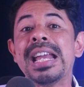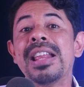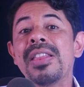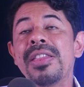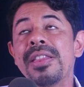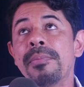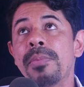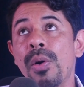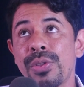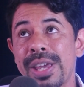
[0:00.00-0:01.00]
in
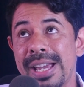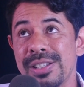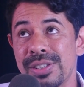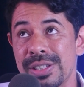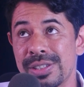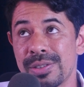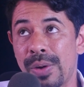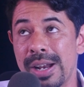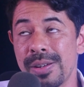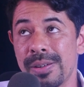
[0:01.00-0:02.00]
both cases, right?